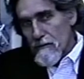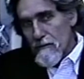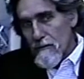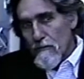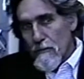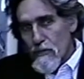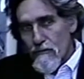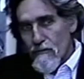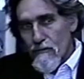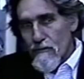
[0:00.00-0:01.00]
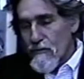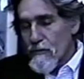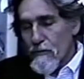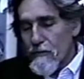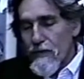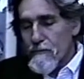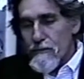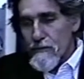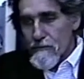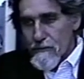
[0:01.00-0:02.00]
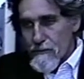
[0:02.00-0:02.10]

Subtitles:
No, much fewer graduate students.